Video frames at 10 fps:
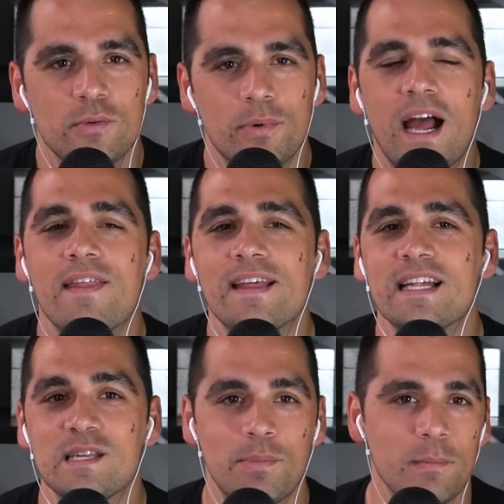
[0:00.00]
But yeah, I think
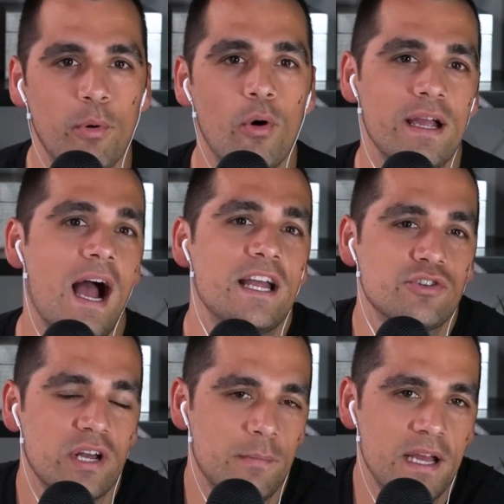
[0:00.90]
that's a big point I
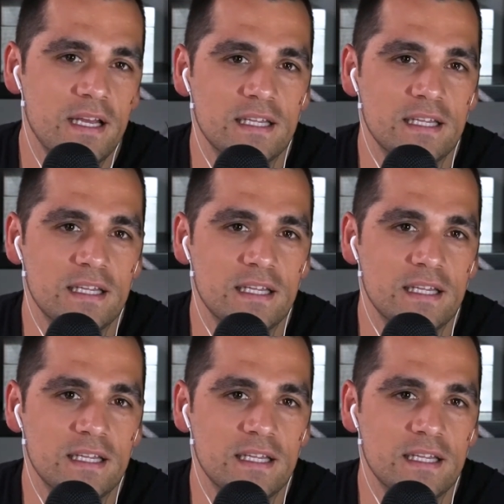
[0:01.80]
try to make,